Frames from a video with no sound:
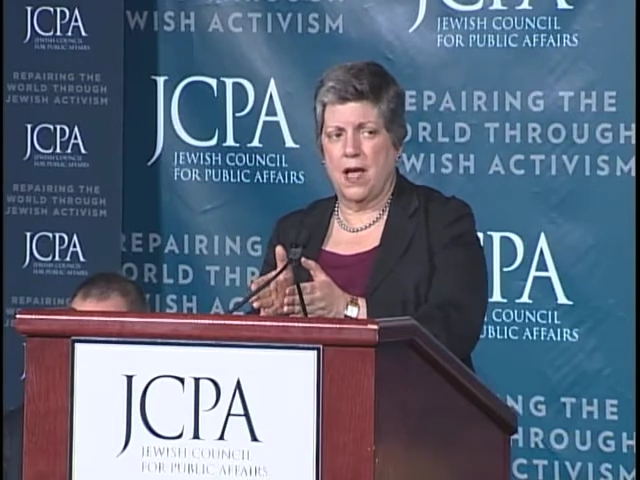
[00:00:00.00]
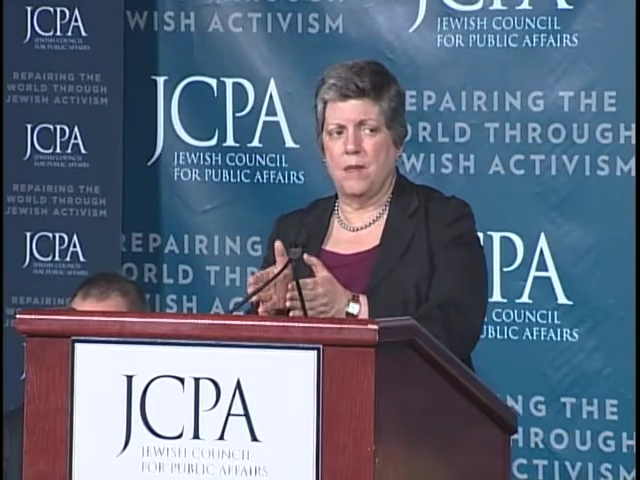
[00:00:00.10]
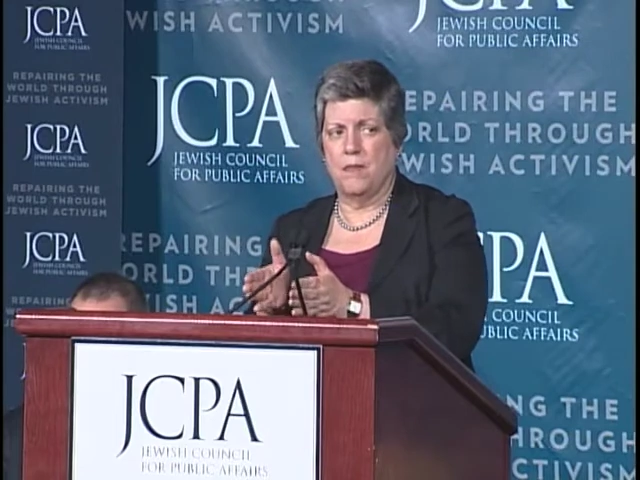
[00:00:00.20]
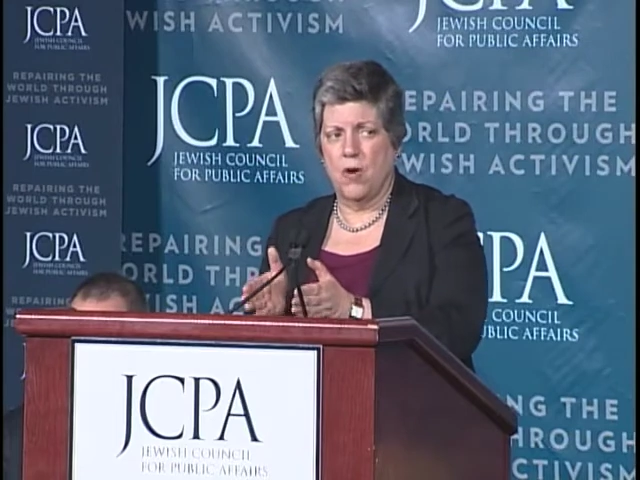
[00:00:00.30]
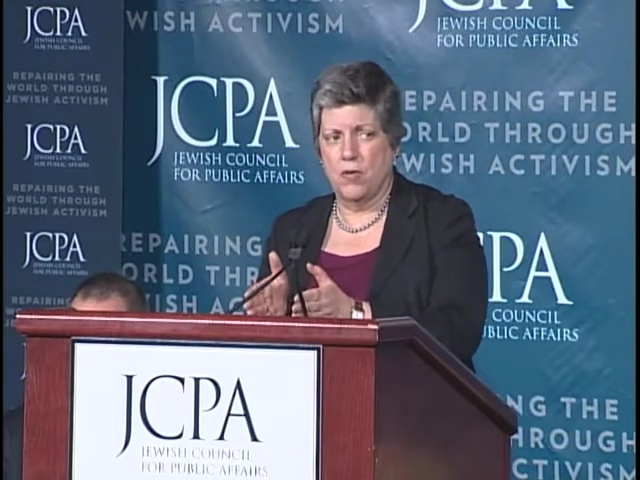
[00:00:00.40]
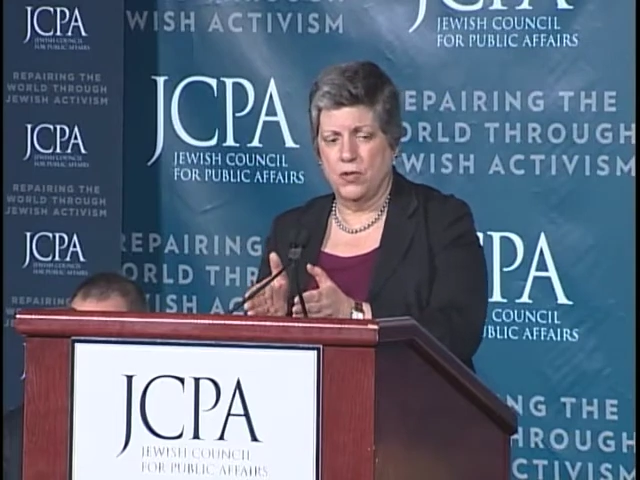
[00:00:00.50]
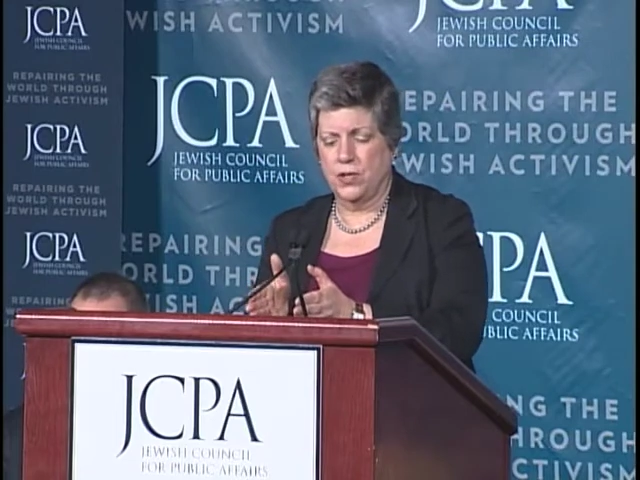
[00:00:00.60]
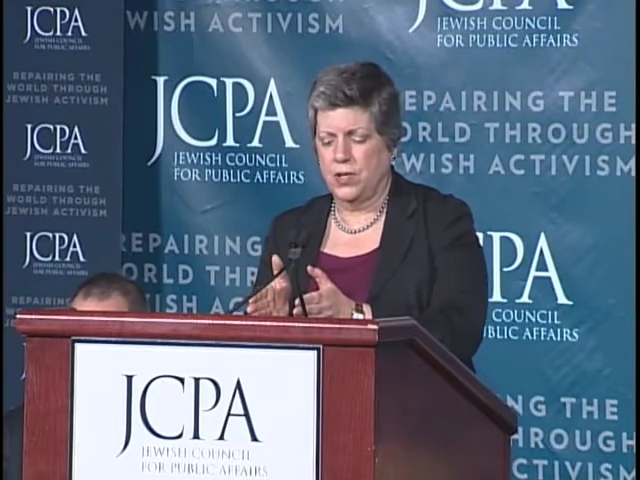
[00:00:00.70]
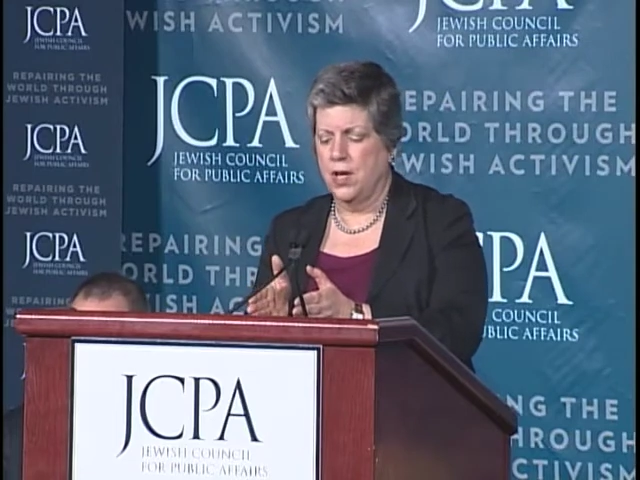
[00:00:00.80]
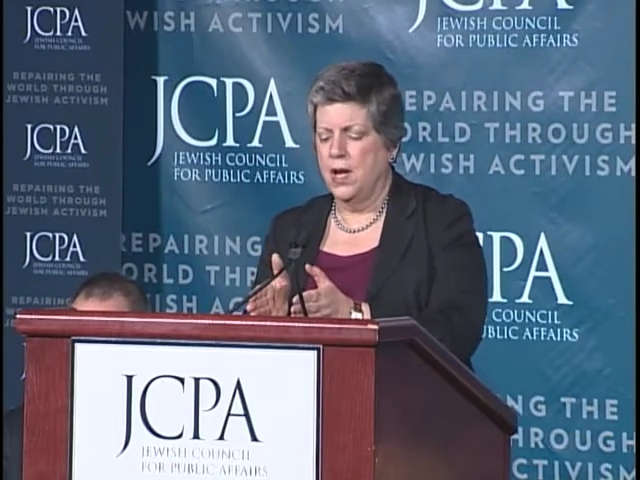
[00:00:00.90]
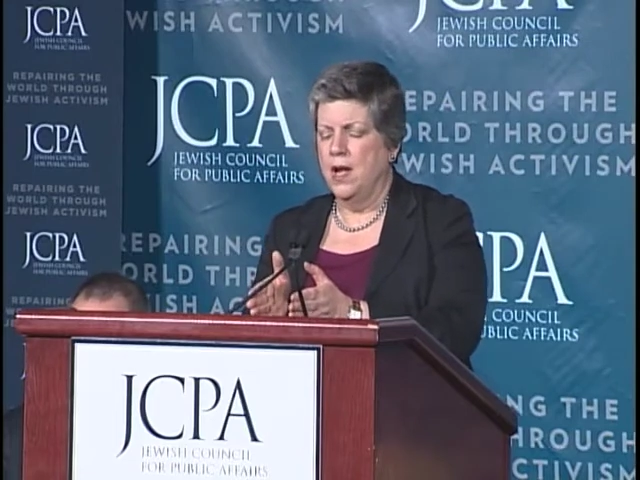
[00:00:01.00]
at most,